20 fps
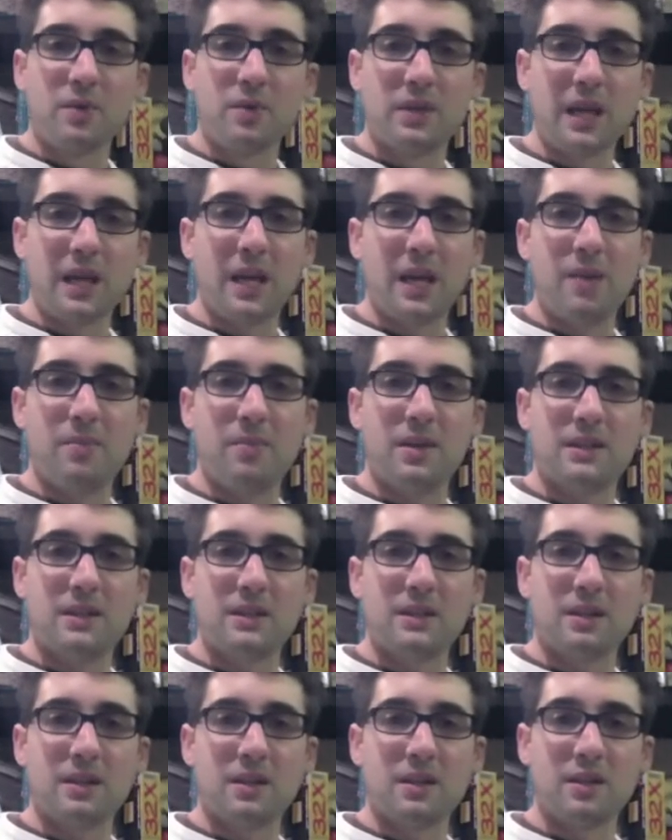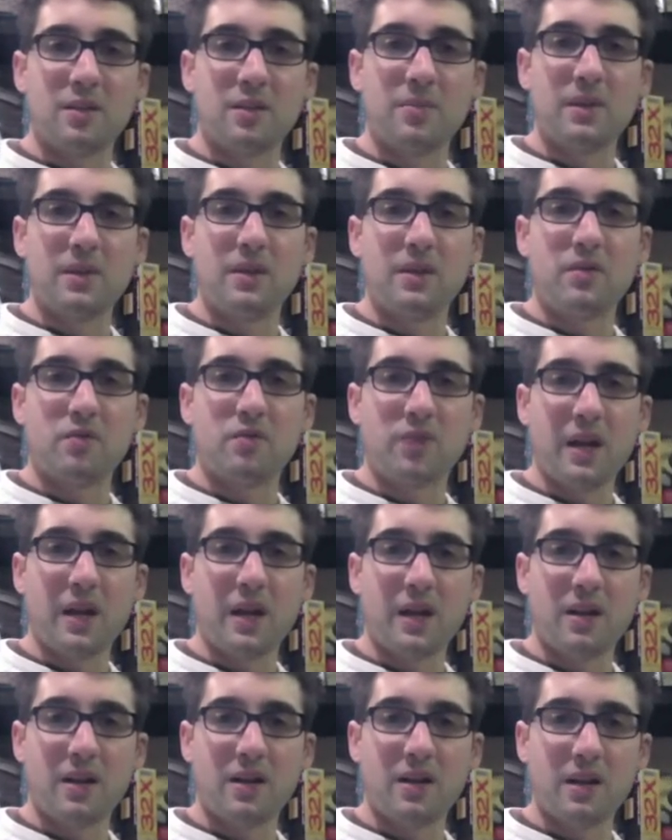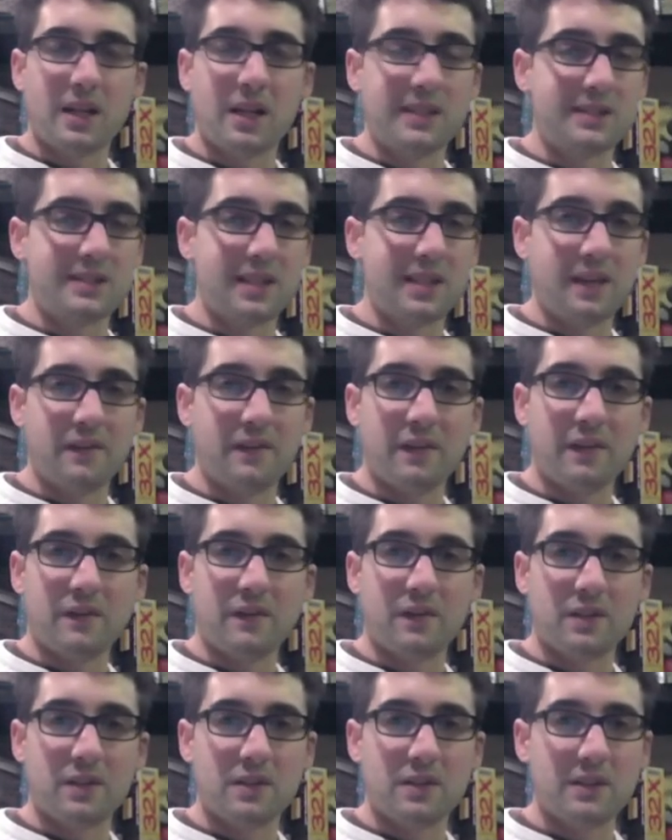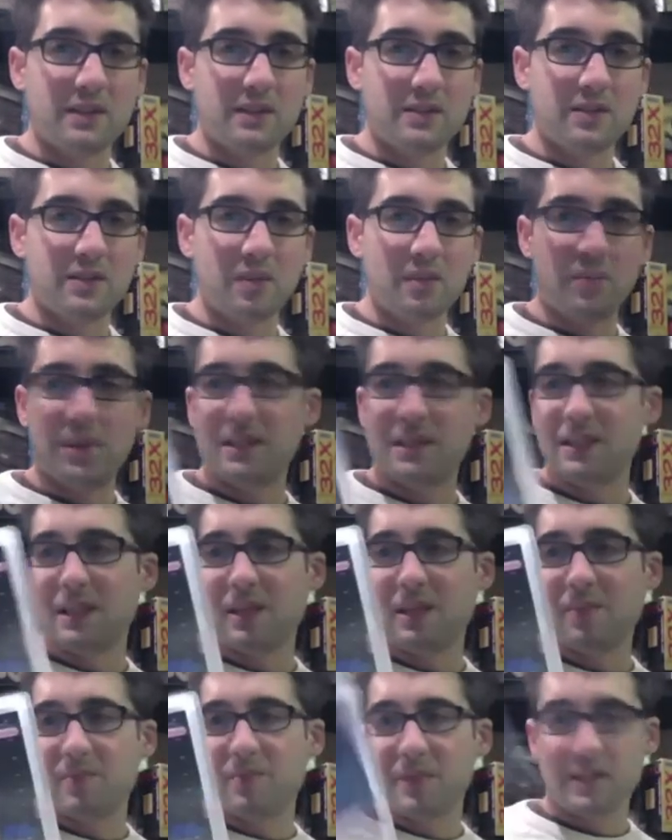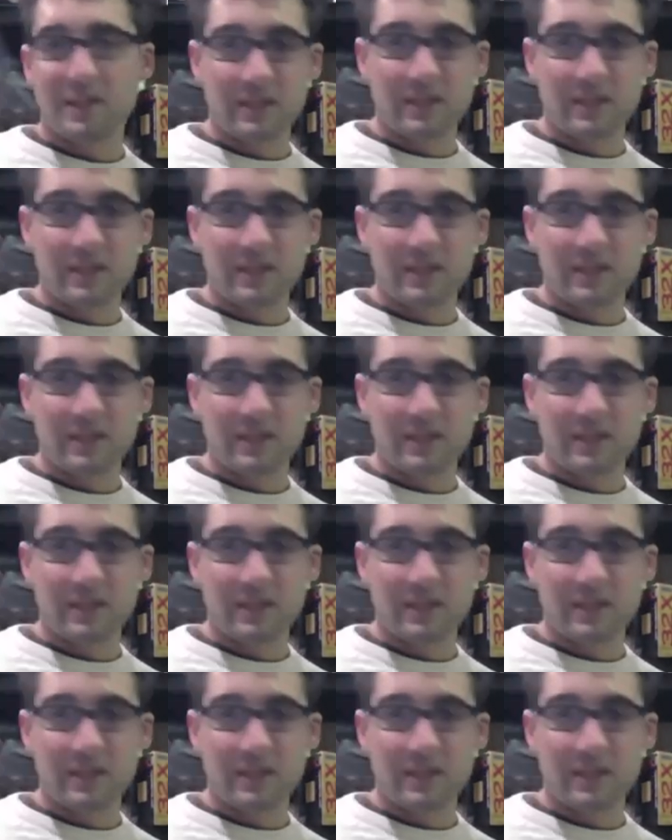game, but it's a little bit rare, and I found it for a good deal, so I picked it up, but it's a